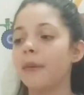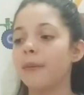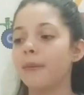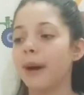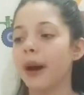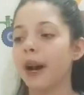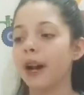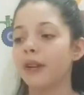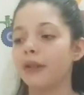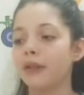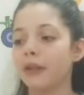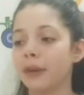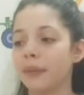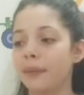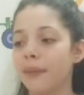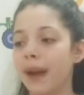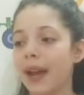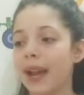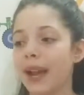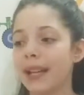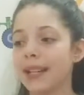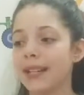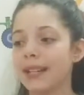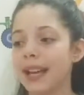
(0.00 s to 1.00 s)
bug
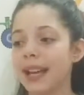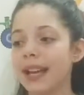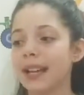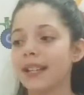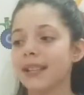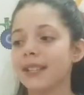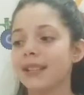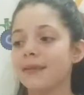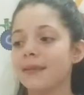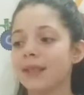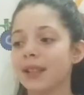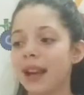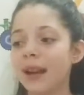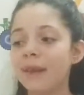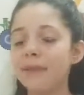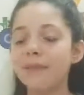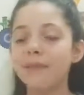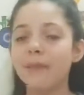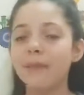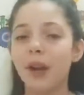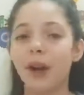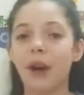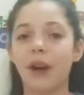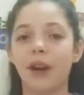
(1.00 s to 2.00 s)
repellent and
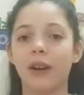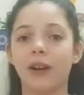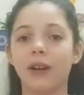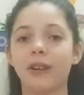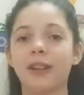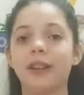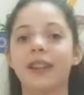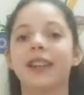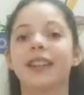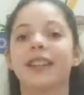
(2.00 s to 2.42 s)
sunblock.